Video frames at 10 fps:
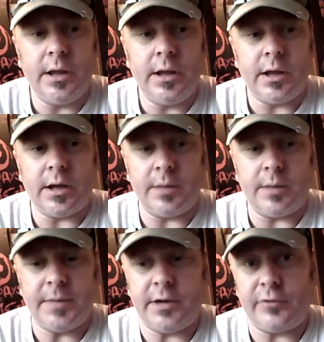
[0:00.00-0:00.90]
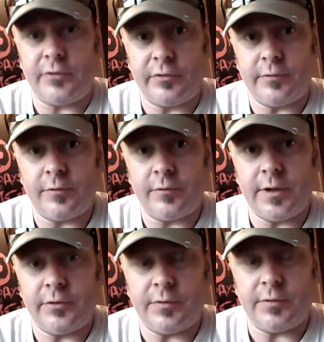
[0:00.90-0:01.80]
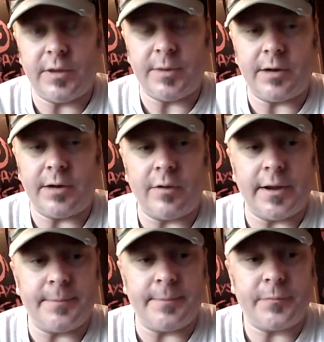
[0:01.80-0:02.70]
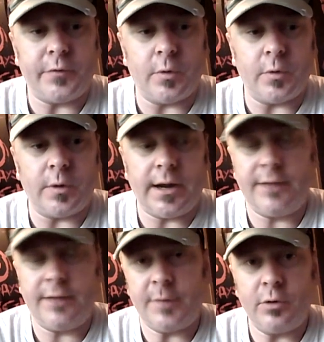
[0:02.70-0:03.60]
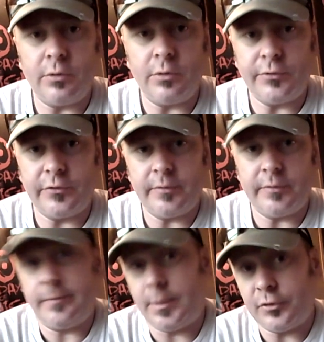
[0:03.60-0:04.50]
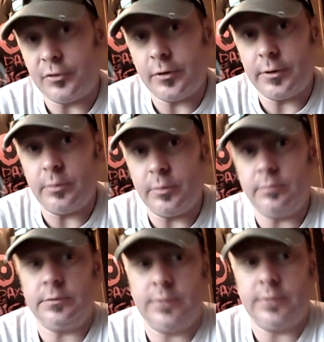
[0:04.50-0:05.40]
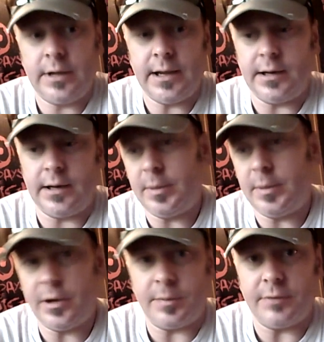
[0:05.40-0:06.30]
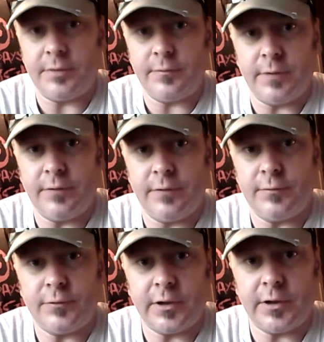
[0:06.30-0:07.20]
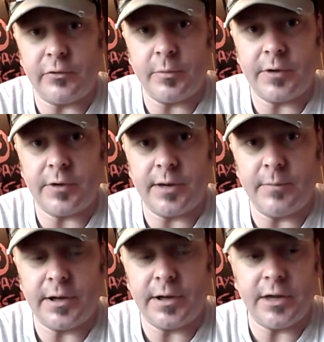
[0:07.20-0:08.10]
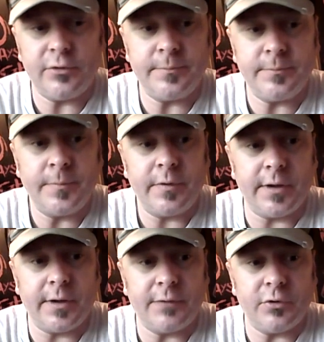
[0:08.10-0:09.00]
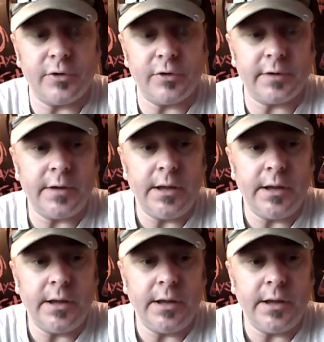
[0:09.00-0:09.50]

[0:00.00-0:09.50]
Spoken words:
and it's sensitive to light, so you have to keep it out of light. So I have my own little system. I'm going to show you, and maybe it'll help you even if you're taking some other kind of medication that you have to inject.